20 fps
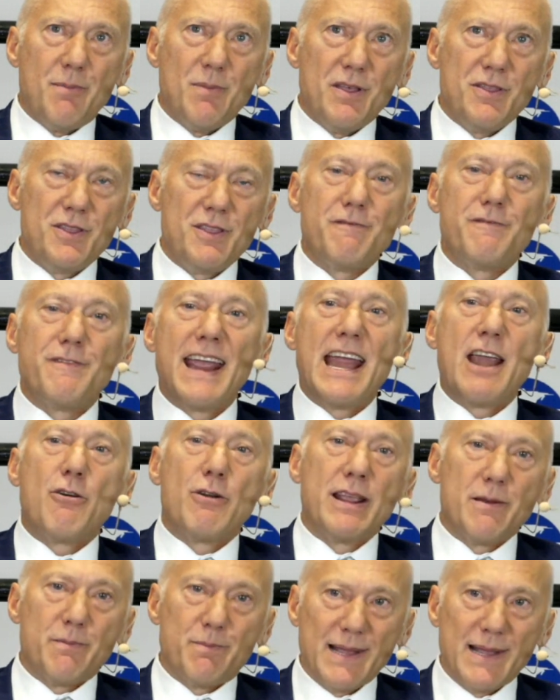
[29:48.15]

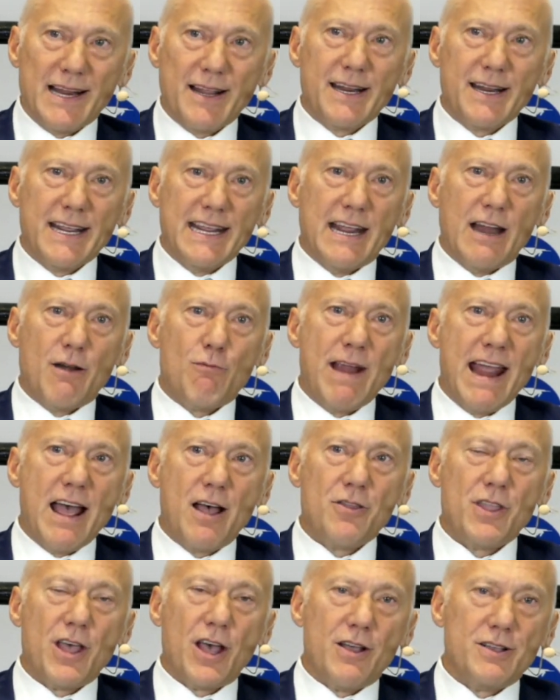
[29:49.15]
variability around
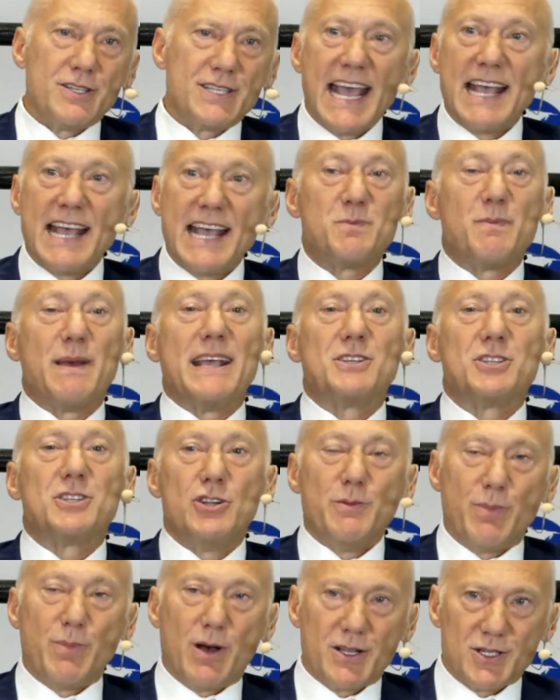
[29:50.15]
those as best you
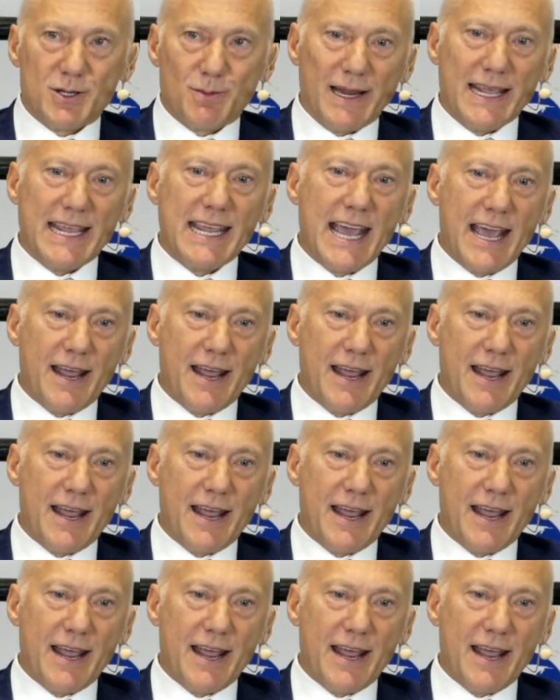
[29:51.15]
possibly can.